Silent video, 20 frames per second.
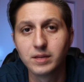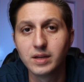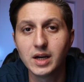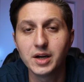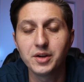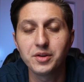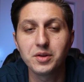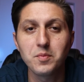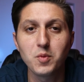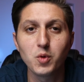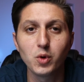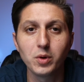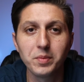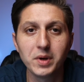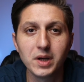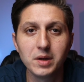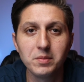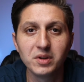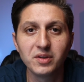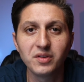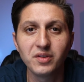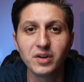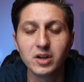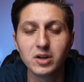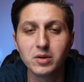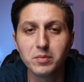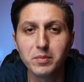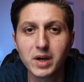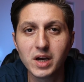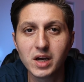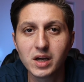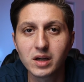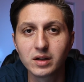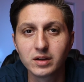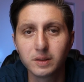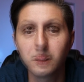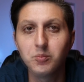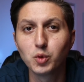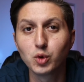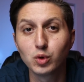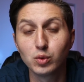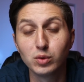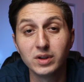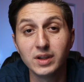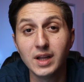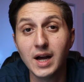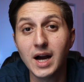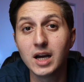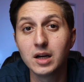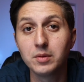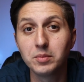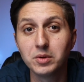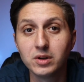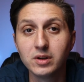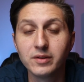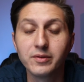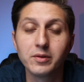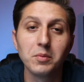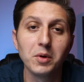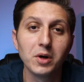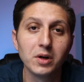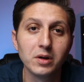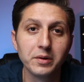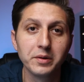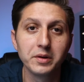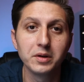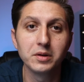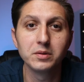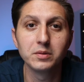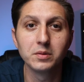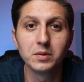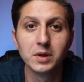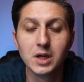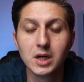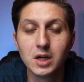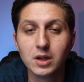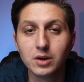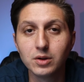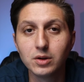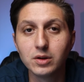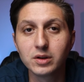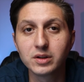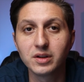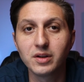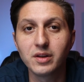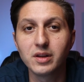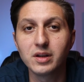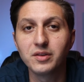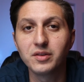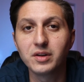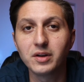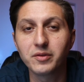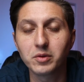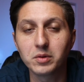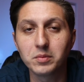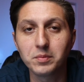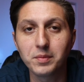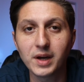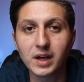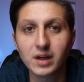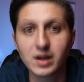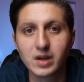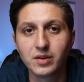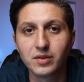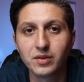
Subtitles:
Now, the more payments that you make, the more reliable of a borrower you look to these different banks.